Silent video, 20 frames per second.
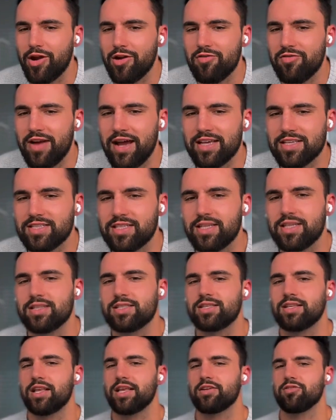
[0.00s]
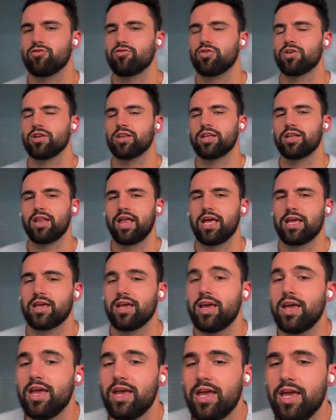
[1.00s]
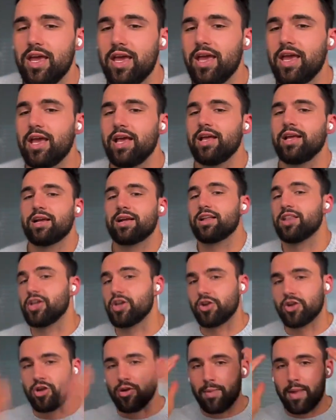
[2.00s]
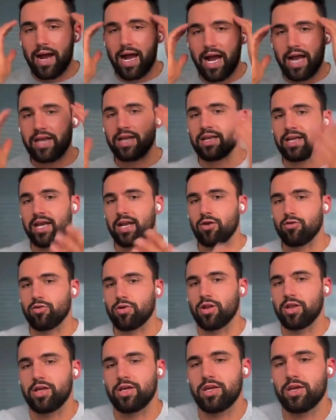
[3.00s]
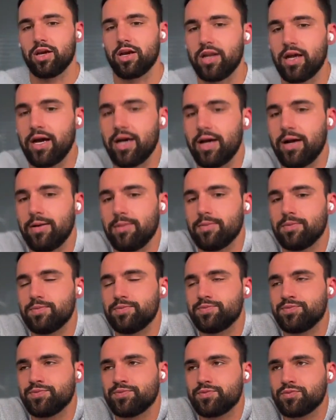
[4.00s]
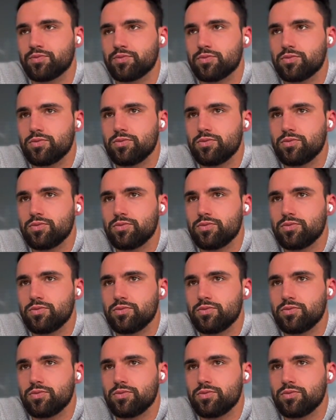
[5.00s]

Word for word: like prayer and fasting to like really like clear your mind and get a really good, um,